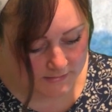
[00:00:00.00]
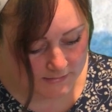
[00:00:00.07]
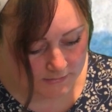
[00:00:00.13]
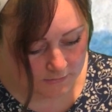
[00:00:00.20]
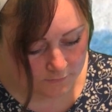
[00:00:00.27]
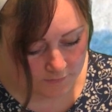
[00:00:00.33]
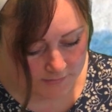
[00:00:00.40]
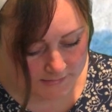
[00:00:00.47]

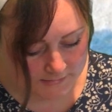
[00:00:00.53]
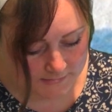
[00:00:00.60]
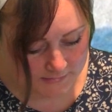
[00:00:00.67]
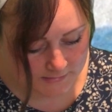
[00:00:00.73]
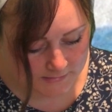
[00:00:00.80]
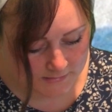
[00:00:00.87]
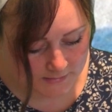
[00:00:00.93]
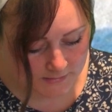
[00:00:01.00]
Silver
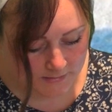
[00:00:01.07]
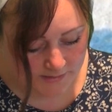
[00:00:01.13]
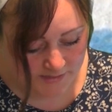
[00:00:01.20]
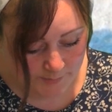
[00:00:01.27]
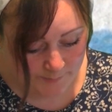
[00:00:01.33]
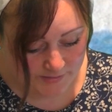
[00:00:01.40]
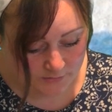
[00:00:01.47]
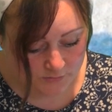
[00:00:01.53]
answered,
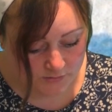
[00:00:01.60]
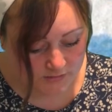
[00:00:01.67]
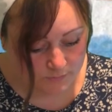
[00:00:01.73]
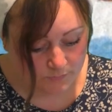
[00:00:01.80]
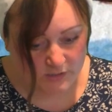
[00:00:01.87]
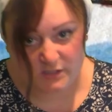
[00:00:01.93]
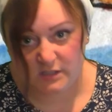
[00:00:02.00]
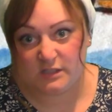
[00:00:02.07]
about as
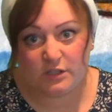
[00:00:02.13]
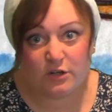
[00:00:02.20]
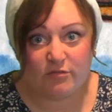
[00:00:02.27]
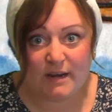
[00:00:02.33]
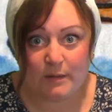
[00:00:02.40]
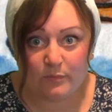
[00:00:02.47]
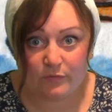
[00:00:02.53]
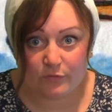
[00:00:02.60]
much as a
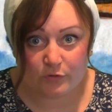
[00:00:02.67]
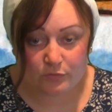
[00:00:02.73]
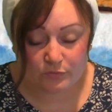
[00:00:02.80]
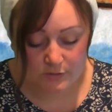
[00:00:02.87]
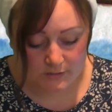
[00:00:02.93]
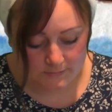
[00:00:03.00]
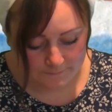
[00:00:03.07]
grapefruit.